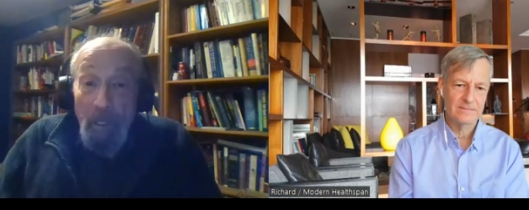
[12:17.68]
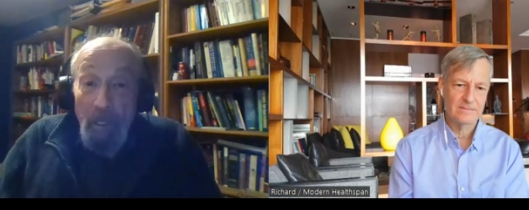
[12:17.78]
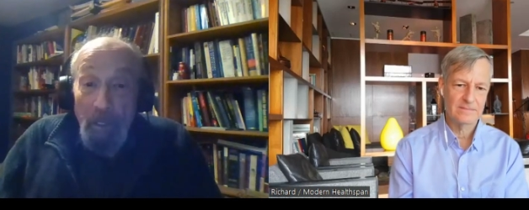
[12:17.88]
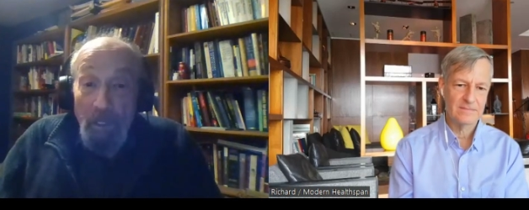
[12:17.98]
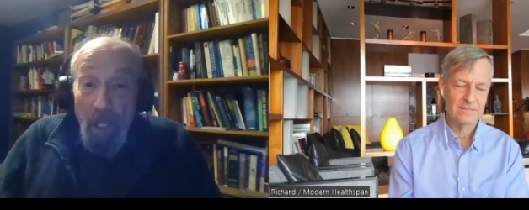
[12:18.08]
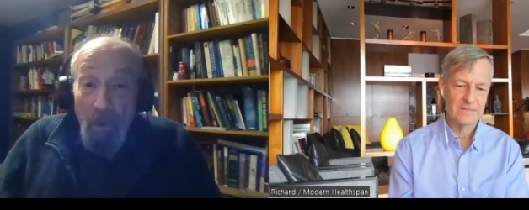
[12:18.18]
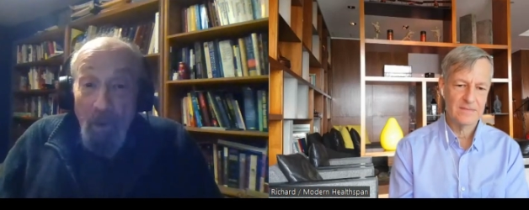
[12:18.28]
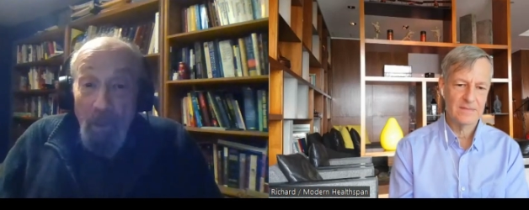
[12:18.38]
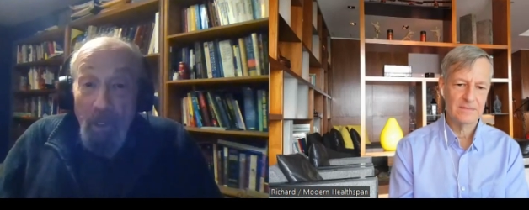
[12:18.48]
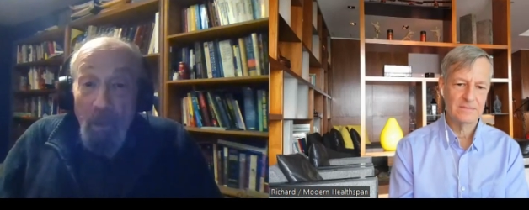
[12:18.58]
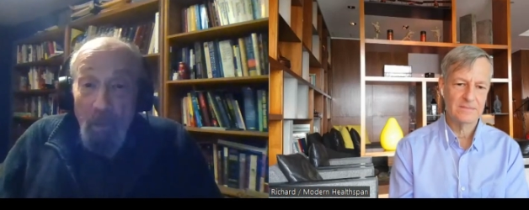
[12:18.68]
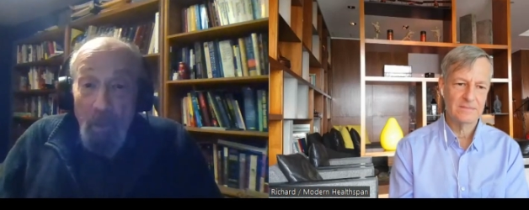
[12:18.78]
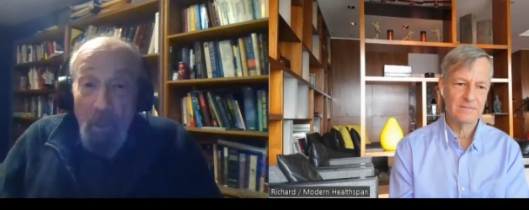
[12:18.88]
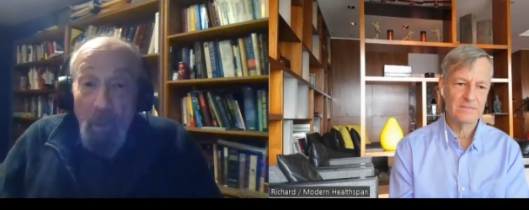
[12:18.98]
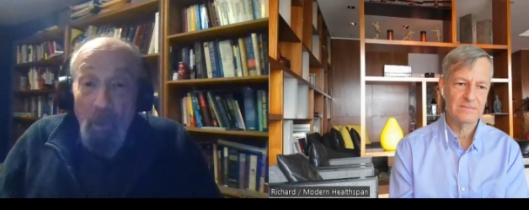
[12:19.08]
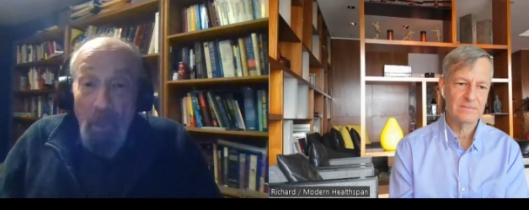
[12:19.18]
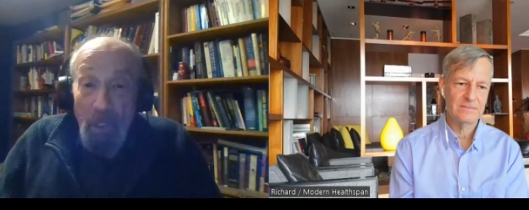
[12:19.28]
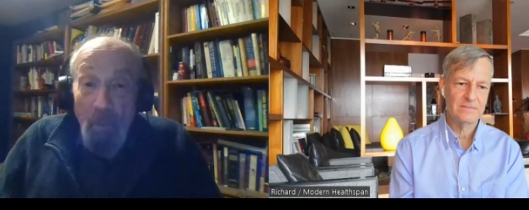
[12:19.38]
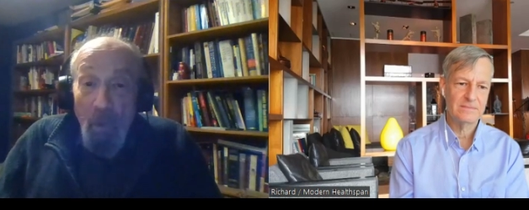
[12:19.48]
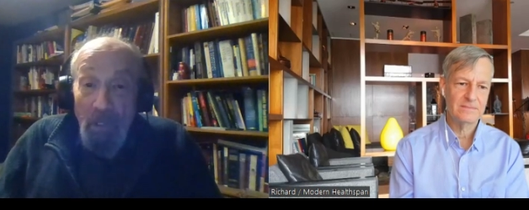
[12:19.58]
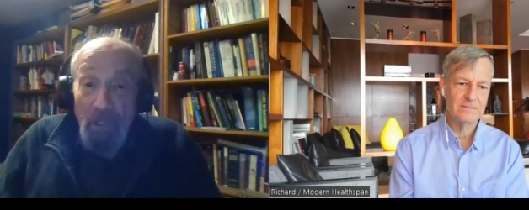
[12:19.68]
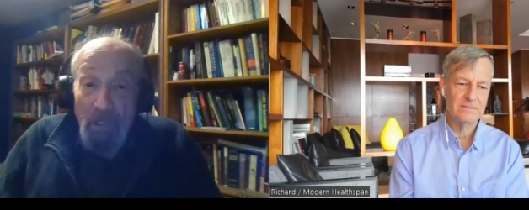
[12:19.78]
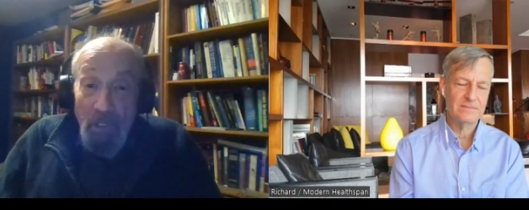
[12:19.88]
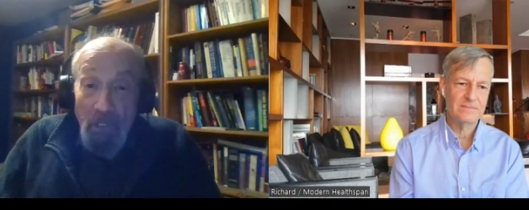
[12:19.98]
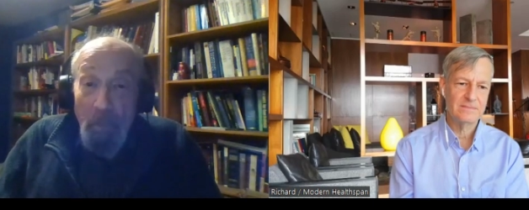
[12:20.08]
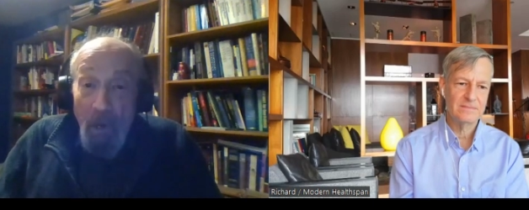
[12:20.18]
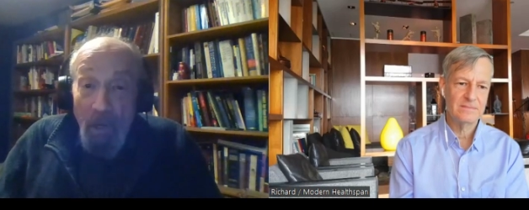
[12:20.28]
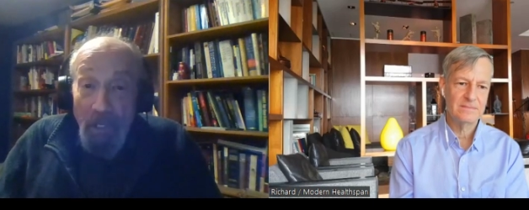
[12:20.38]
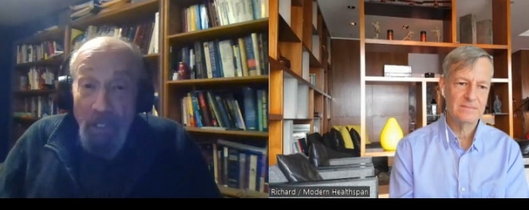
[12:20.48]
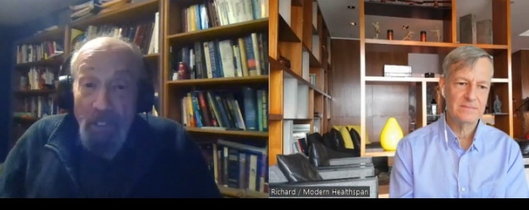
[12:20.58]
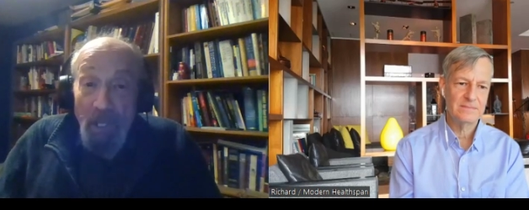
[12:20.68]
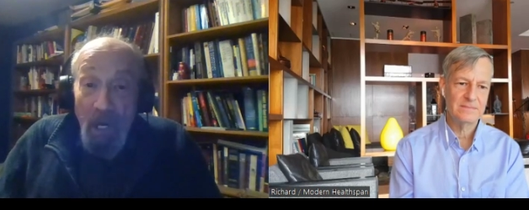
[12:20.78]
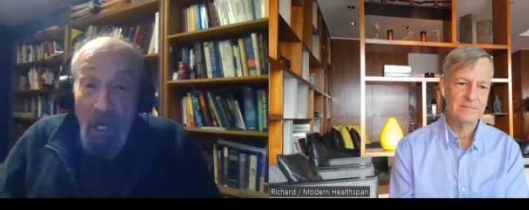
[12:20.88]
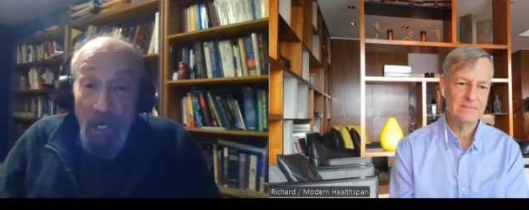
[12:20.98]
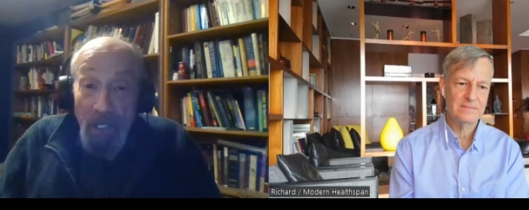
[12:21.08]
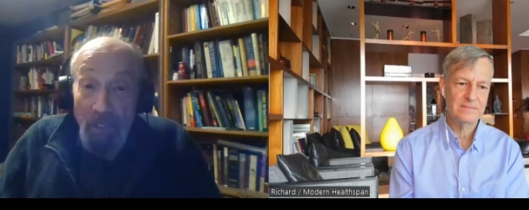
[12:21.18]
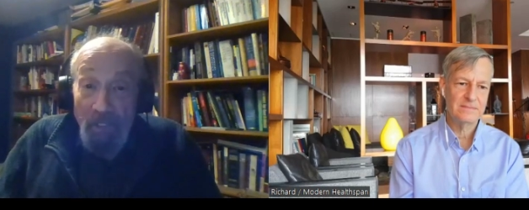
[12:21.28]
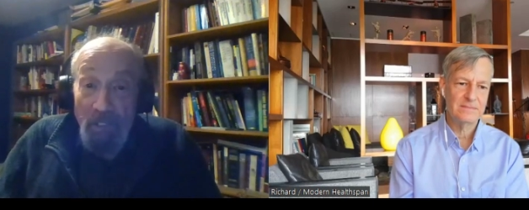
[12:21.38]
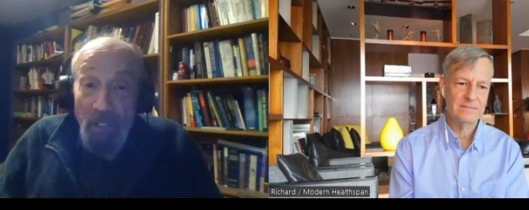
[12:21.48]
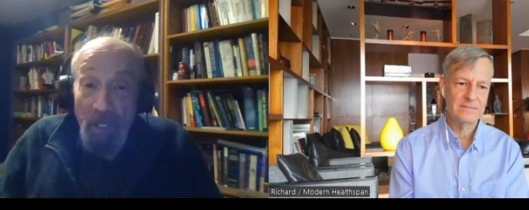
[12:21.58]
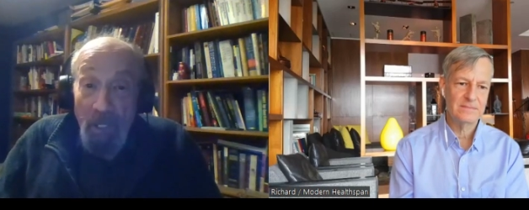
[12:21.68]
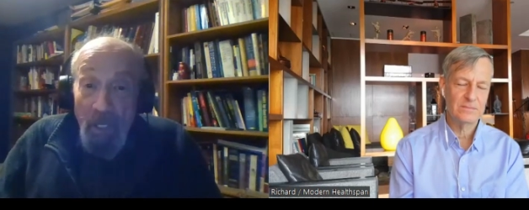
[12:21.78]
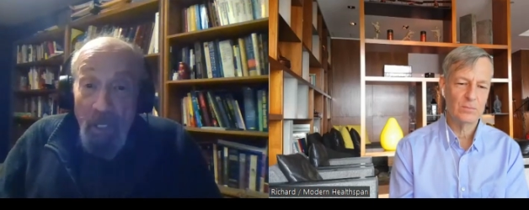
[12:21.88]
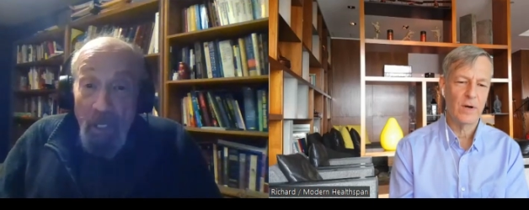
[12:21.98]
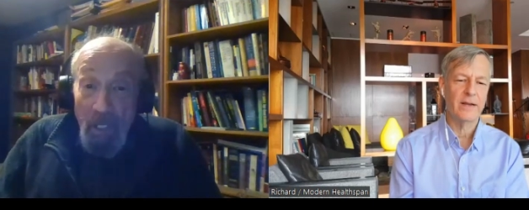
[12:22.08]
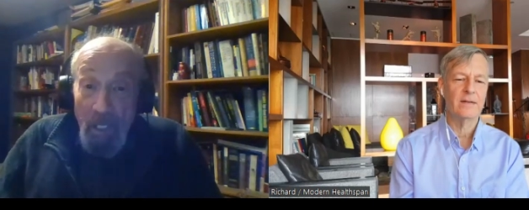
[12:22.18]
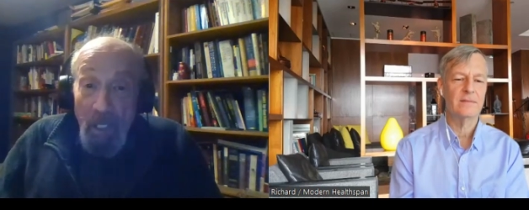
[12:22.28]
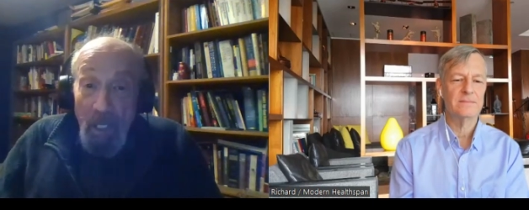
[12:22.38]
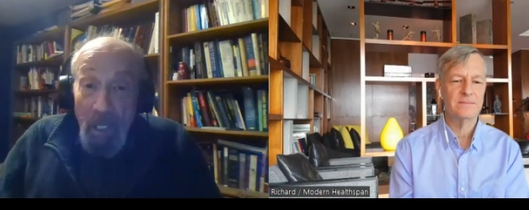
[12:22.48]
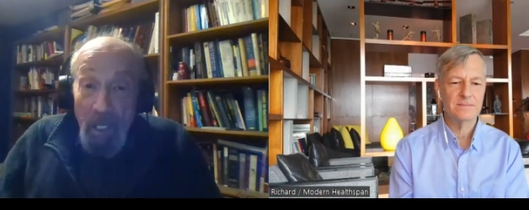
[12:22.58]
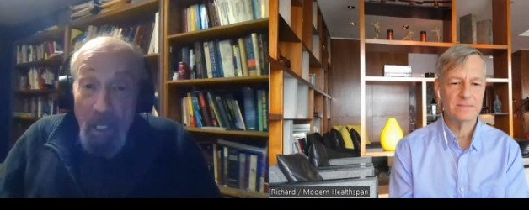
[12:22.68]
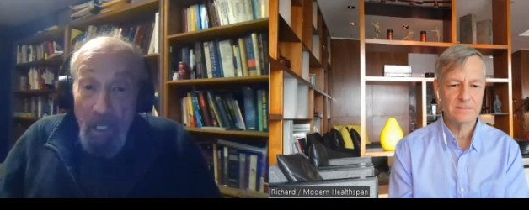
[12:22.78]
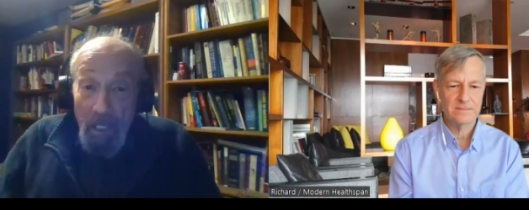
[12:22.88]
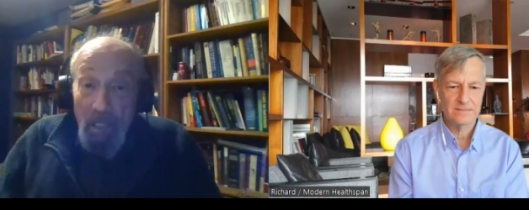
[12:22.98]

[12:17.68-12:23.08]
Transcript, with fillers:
Speaker 1: So we we'd want third party trials, right? Uh,